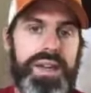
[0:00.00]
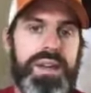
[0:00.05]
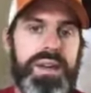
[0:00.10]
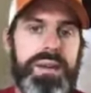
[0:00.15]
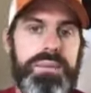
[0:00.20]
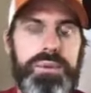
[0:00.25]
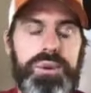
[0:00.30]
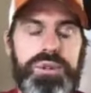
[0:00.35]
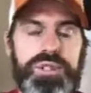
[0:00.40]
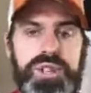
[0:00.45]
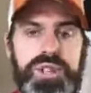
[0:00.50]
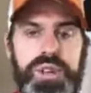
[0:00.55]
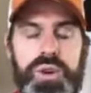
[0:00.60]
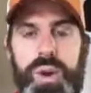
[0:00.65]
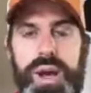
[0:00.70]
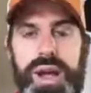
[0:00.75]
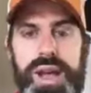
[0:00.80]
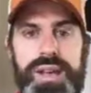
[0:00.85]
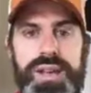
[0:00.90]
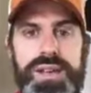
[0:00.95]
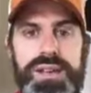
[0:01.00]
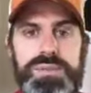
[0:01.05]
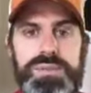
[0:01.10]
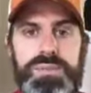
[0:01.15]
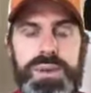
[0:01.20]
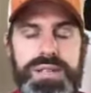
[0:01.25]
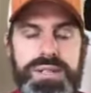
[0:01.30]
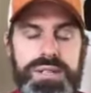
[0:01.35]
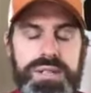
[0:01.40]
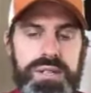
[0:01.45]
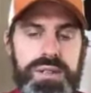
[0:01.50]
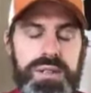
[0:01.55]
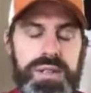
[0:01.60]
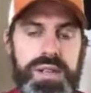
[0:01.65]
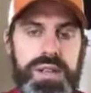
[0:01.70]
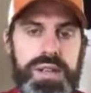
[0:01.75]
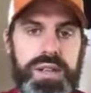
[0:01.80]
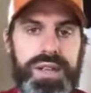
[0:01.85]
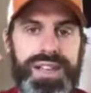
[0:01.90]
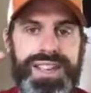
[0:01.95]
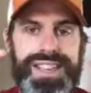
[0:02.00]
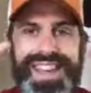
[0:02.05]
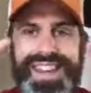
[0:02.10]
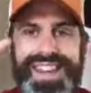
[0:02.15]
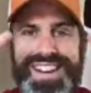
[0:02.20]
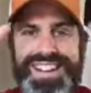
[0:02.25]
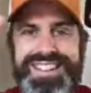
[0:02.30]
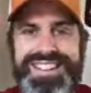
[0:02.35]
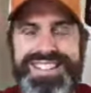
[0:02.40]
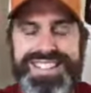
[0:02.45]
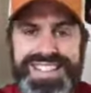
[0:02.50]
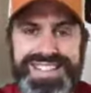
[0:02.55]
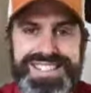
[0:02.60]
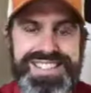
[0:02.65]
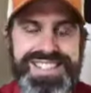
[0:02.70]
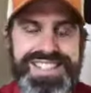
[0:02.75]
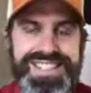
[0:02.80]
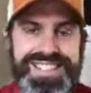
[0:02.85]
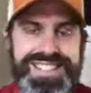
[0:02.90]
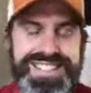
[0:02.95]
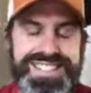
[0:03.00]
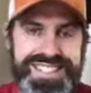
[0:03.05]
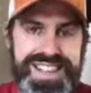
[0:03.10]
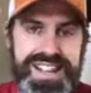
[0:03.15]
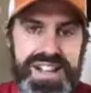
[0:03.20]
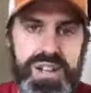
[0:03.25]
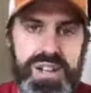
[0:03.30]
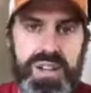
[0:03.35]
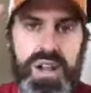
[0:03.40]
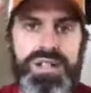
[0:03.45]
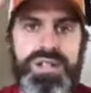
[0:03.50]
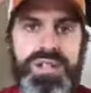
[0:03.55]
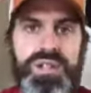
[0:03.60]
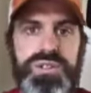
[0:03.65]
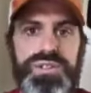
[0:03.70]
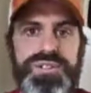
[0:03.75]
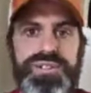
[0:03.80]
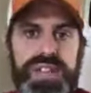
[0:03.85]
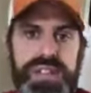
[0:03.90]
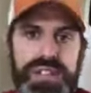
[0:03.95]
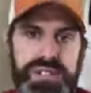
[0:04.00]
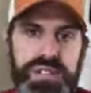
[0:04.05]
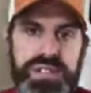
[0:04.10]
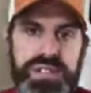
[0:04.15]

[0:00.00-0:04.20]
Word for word: Pushing away is basically getting distance, psychological distance